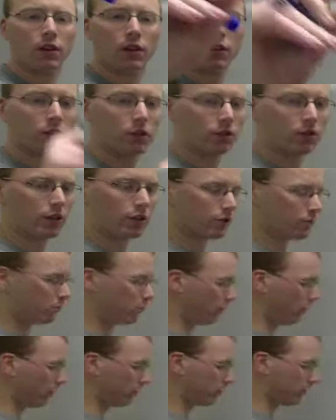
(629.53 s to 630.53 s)
So since
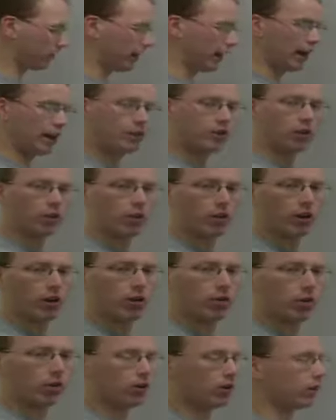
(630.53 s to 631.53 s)
both sides are
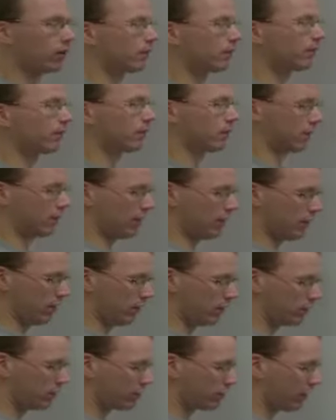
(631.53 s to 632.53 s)
equal,
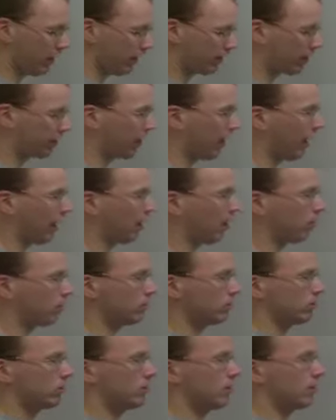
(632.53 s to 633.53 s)
this checks out,